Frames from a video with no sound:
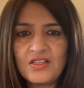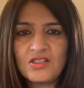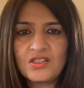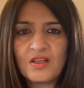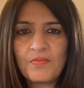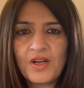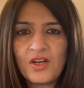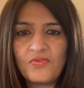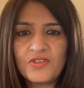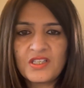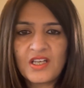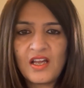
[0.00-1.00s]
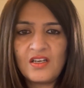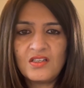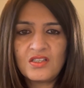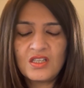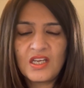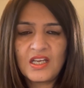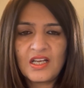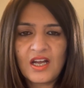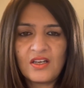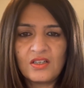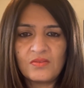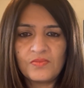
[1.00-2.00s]
some kind of a silence. They
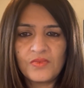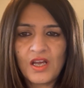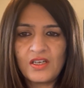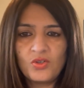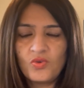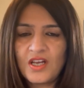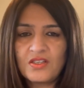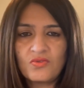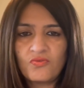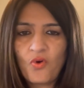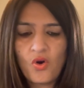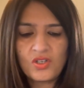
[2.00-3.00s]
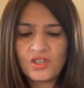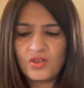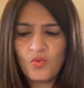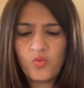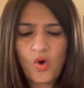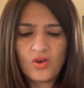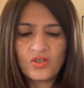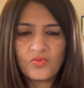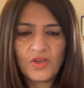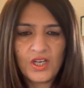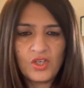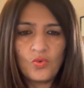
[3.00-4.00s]
kind of, you guys fought and they walked
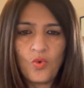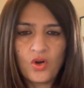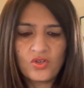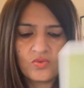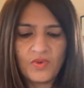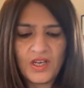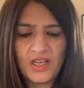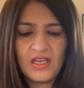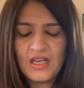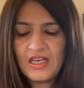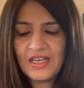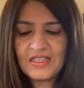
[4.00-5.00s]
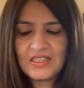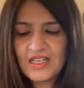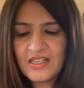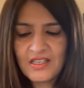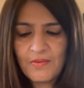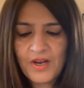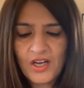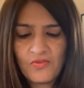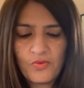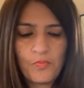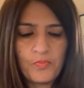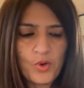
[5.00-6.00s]
away, you walked away. There's some kind of
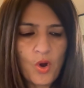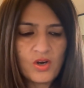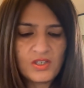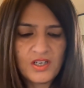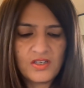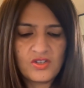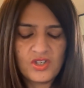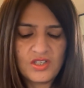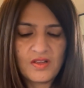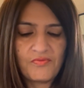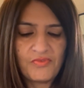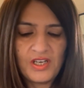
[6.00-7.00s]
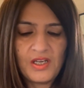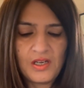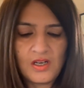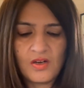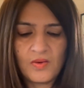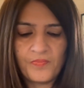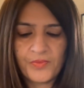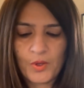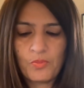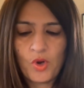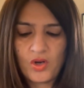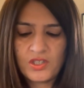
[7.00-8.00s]
a blocked energies. I'm feeling
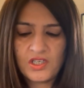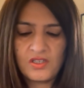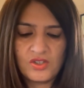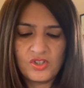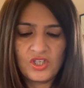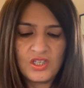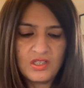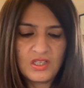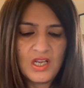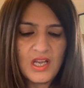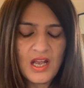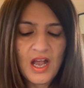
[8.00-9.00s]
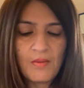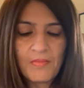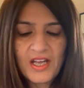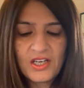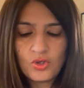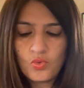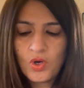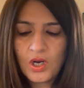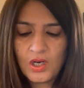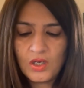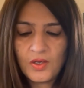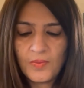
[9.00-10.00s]
blocked energies. I might
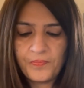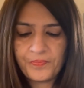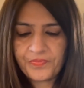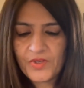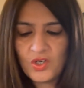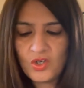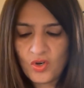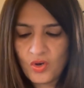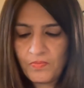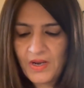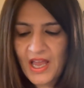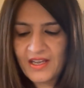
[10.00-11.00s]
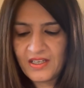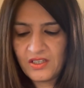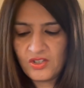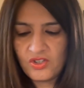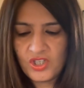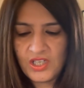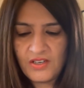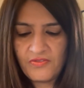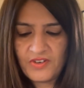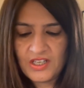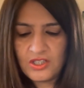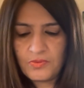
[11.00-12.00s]
do you know, black energy
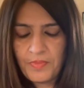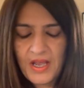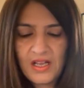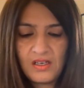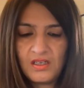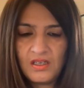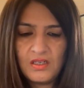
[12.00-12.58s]
lifting spell,